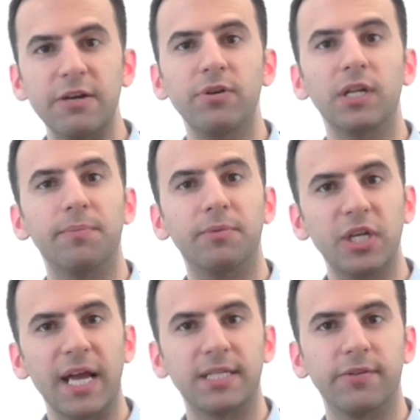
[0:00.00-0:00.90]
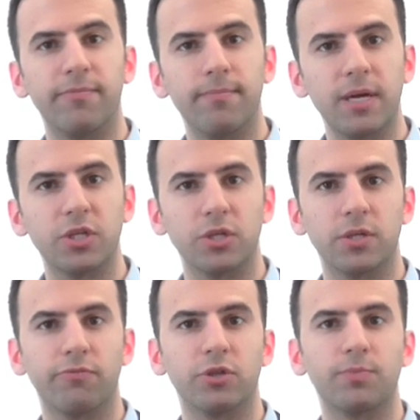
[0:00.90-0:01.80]
serial objective
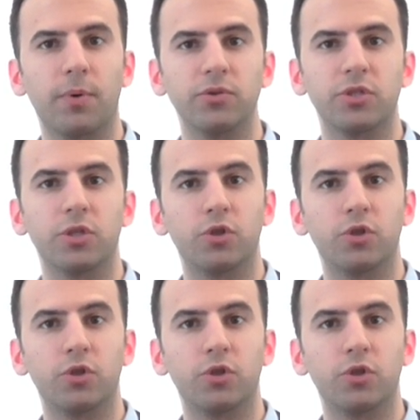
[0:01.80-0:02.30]
measures of response